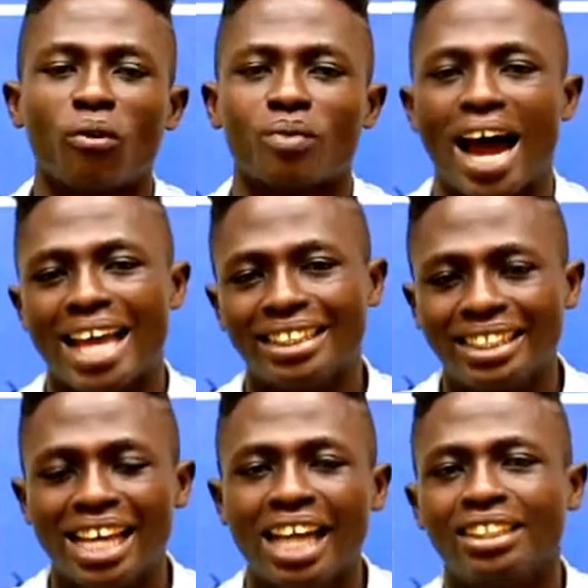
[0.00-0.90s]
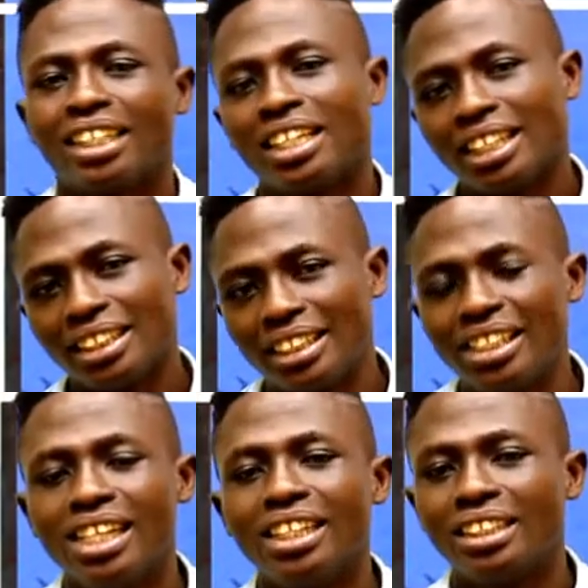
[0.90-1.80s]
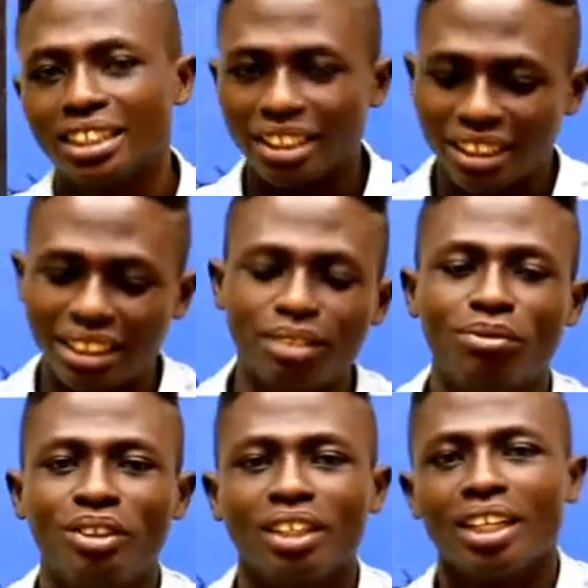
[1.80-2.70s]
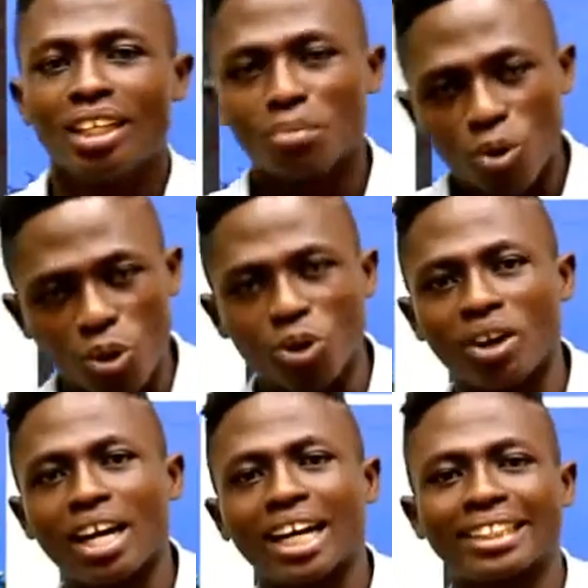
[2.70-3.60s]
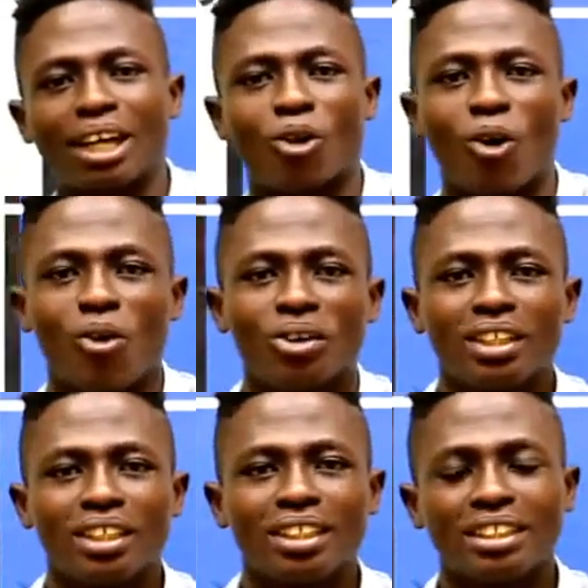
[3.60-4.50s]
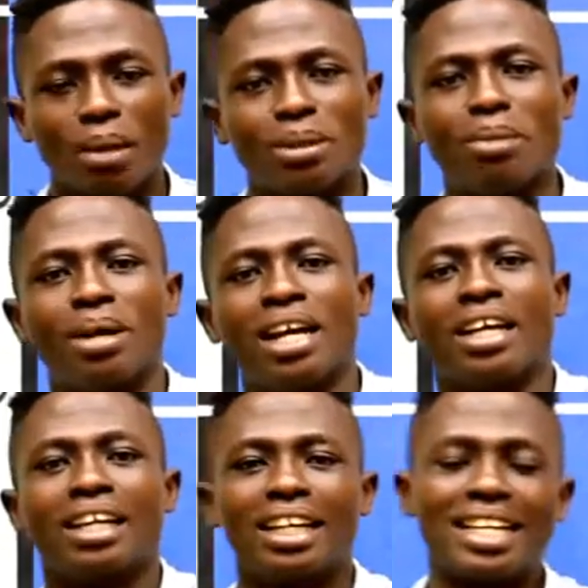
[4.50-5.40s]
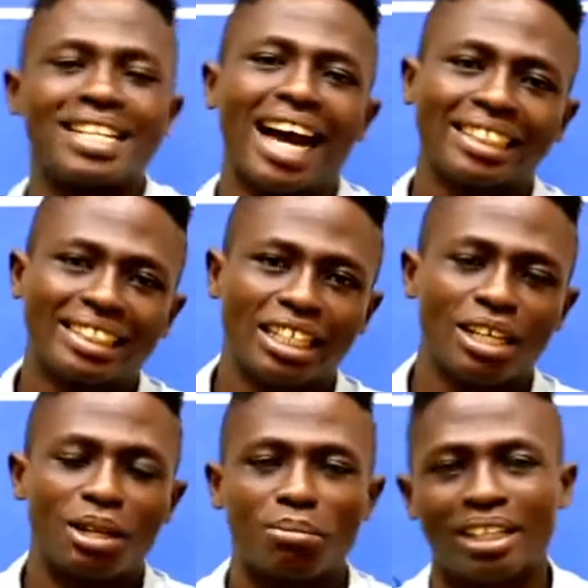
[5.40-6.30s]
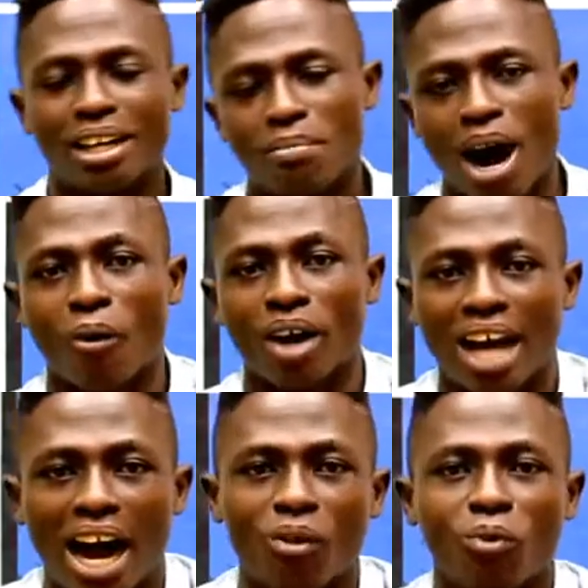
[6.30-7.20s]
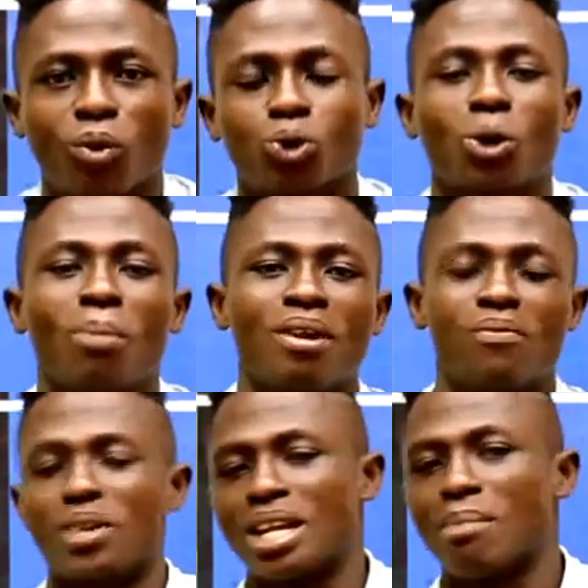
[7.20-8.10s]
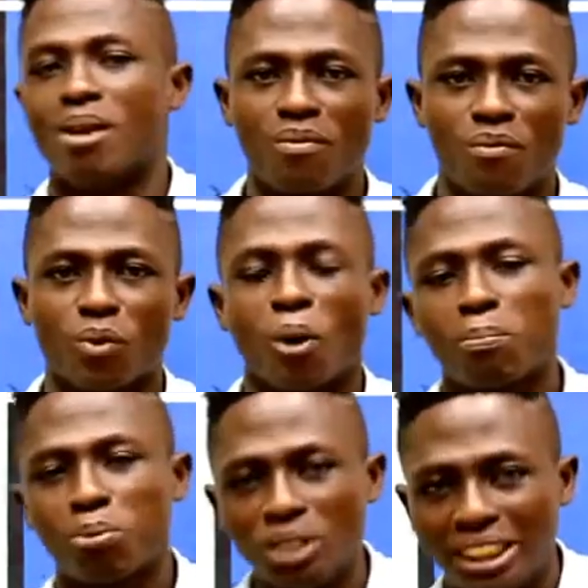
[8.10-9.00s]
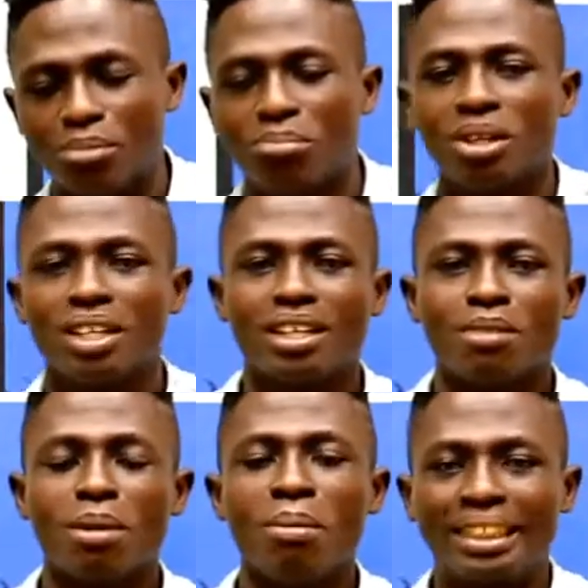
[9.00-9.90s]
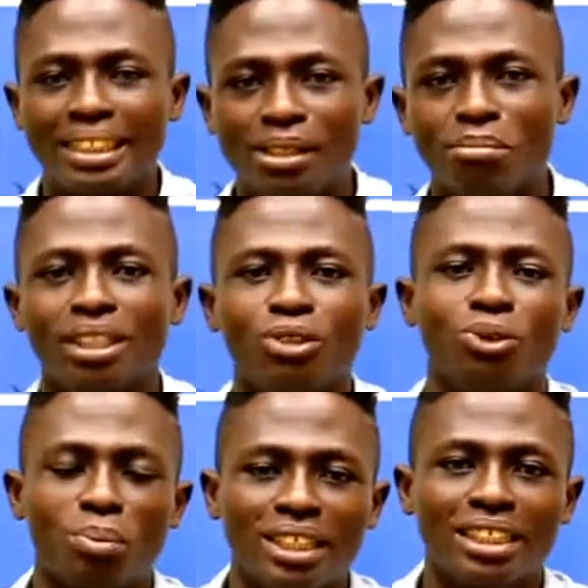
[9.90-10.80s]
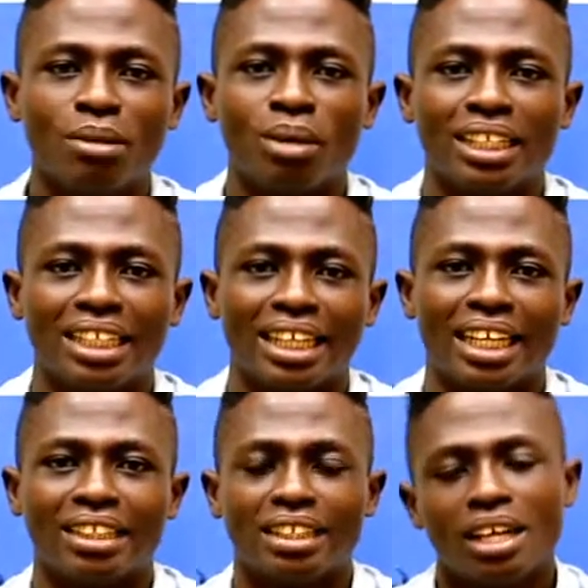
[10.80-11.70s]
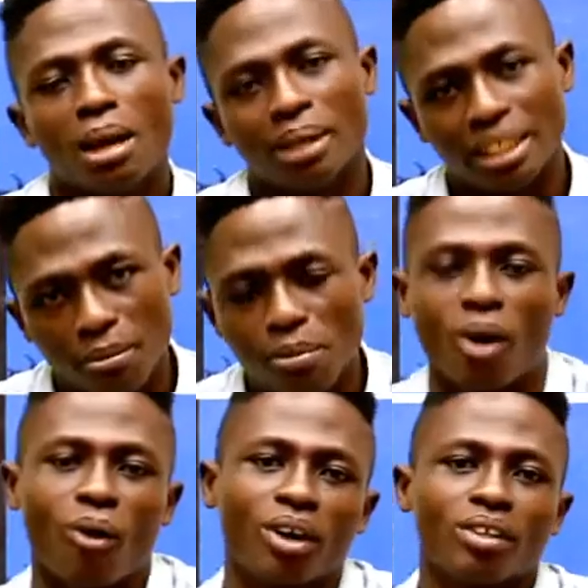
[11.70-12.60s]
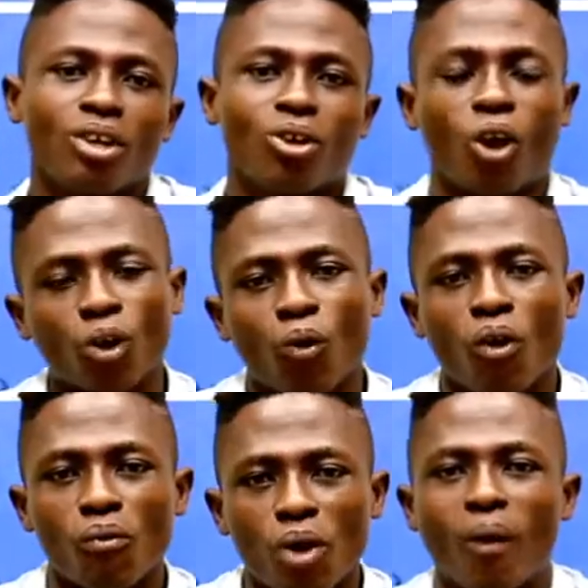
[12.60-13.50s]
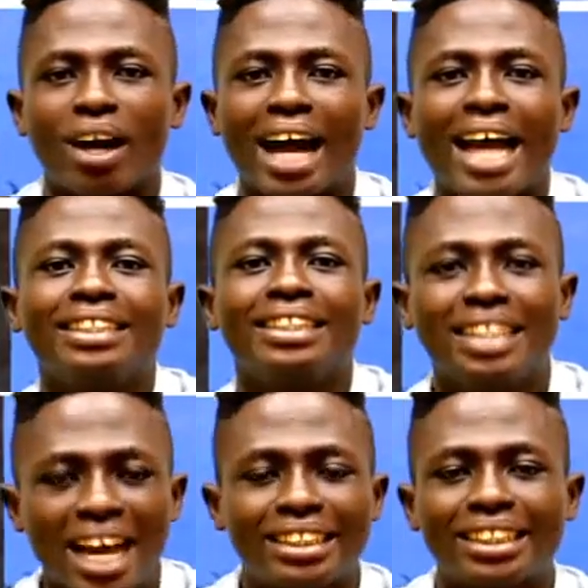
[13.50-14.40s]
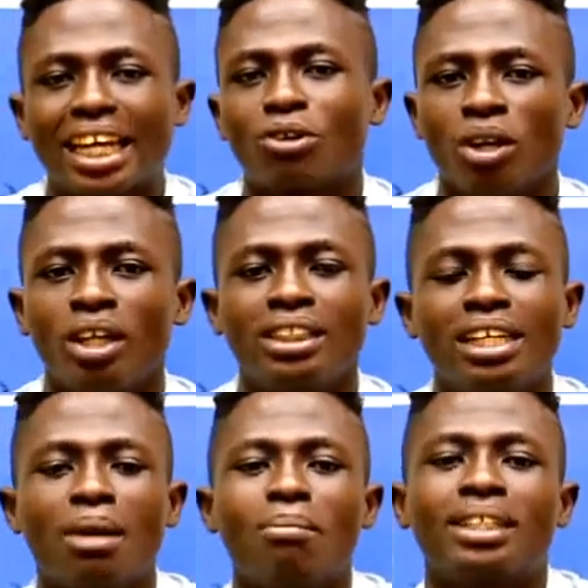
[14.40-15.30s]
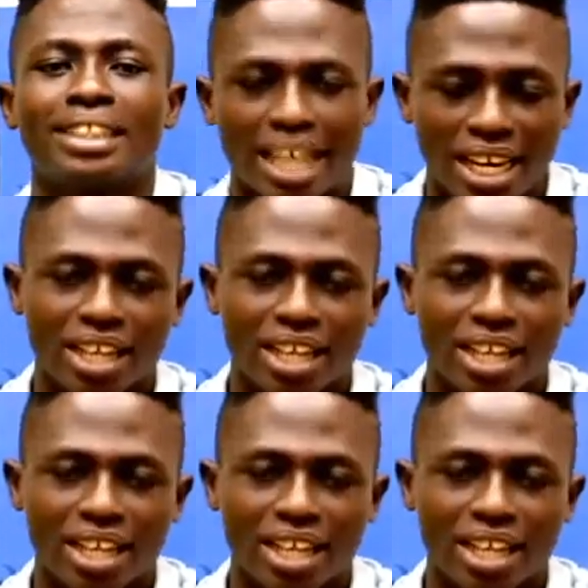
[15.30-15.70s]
Ideas GHTV. Mugudulu Casano, Nam de May, and I say, Madeleine Mawana, what's some infant and menfi, what push him? Mamiti, Medijum, Medina Media then, Madame Brown one. Oh no, we're from Ideas Technology Limited.